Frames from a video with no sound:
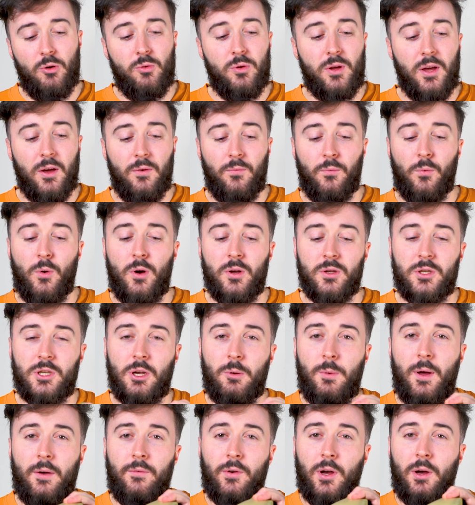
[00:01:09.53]
give
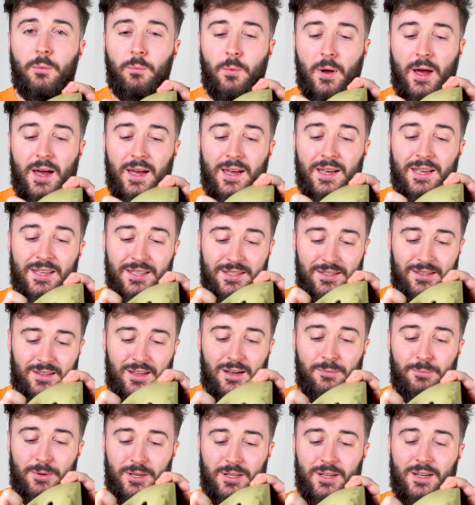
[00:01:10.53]
whatsoever. I
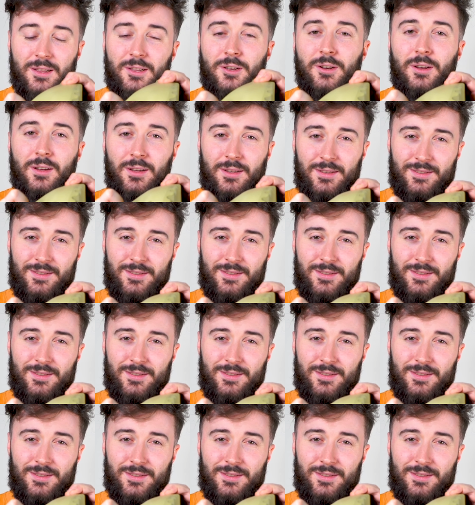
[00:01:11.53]
mean, like, look,